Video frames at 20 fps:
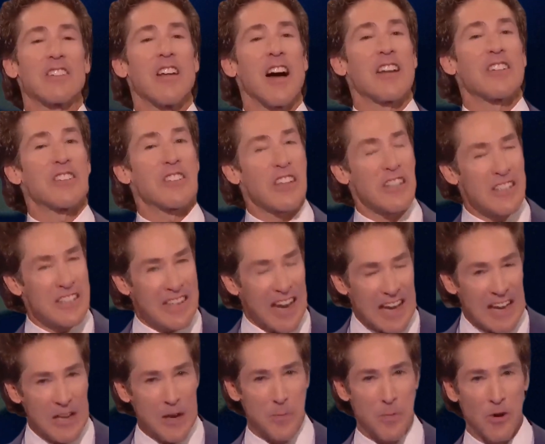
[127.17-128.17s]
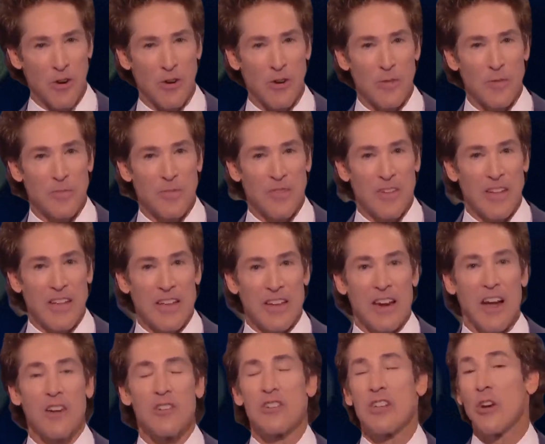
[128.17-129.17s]
Embrace your strengths and
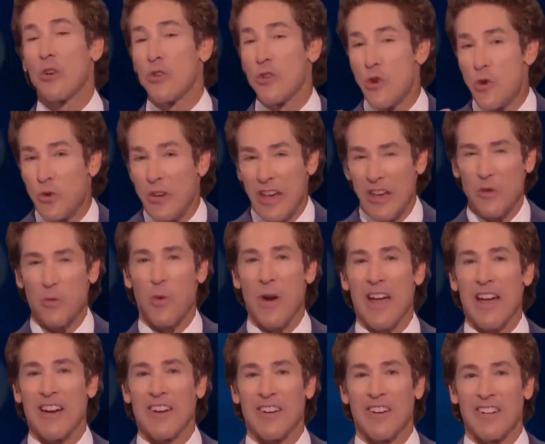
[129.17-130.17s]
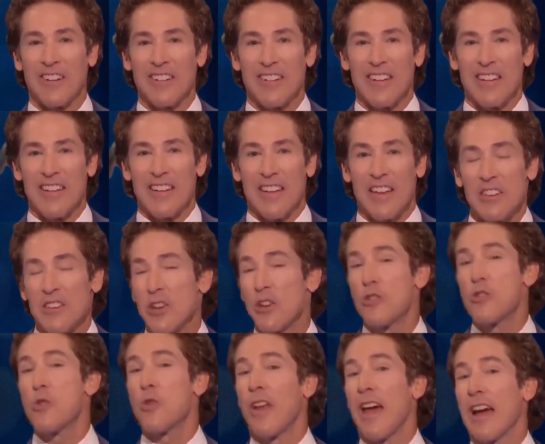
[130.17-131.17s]
use them as catalysts for
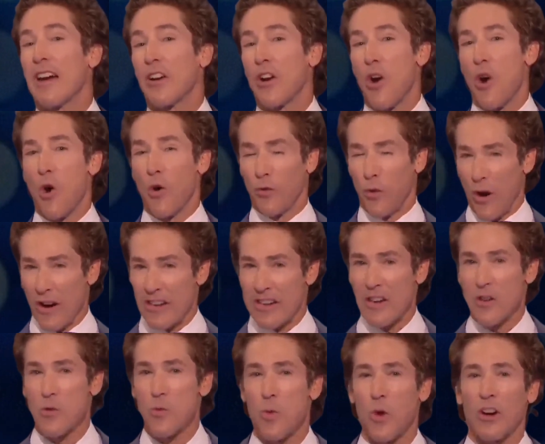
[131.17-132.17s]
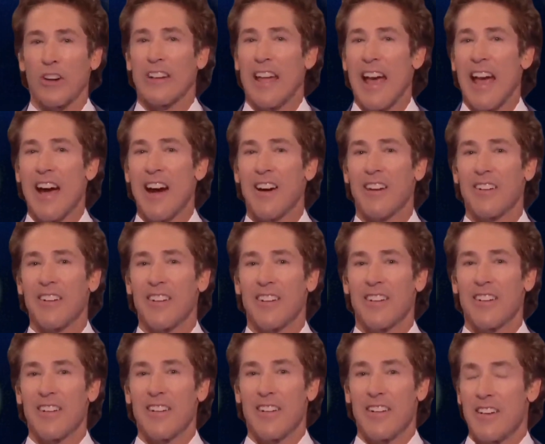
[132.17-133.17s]
personal and spiritual growth.
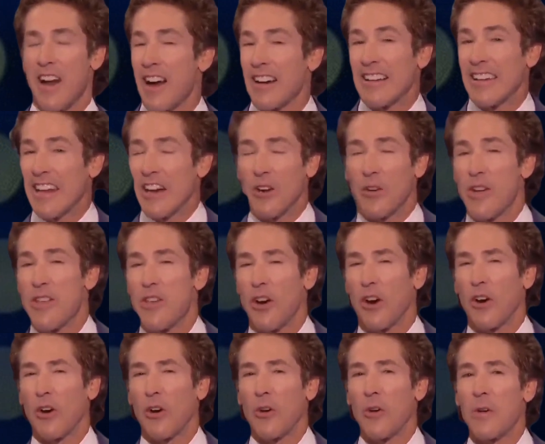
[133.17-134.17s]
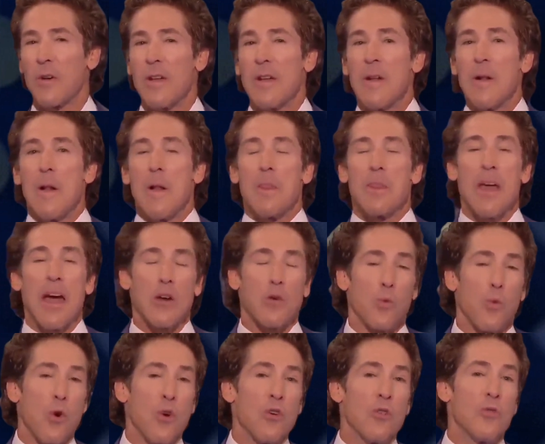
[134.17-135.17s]
Celebrate the small
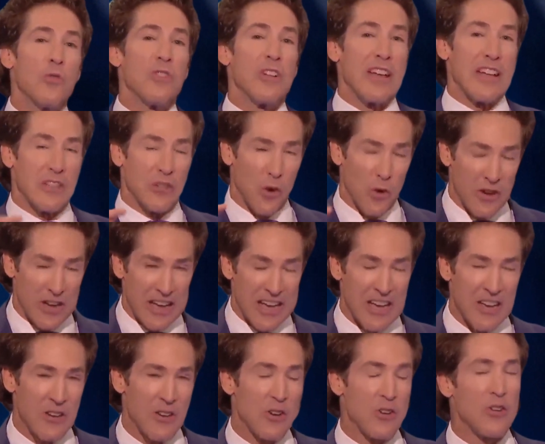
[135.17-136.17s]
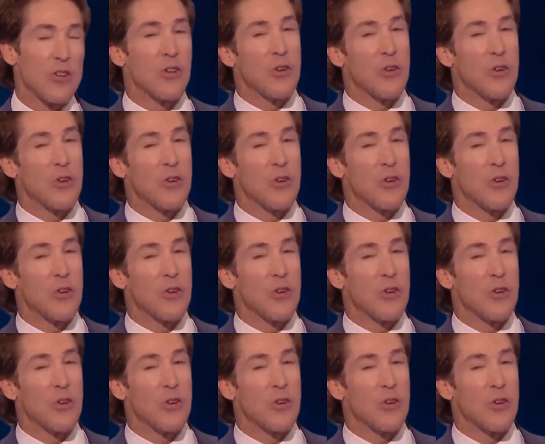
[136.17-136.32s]
victories along your journey.